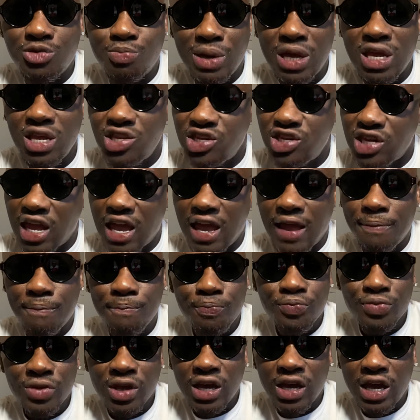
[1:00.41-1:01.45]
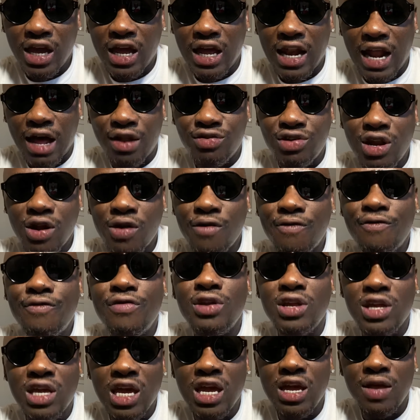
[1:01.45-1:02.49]
BJ, and I'll never
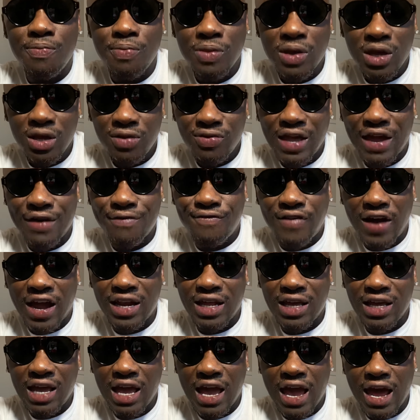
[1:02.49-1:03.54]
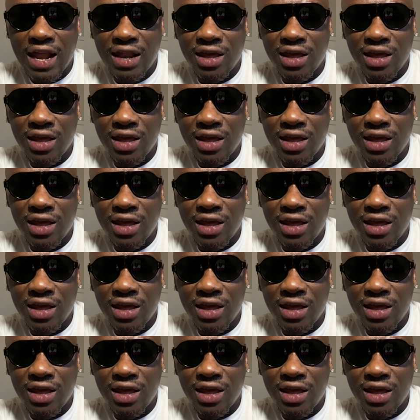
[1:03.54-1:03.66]
forget that fight he had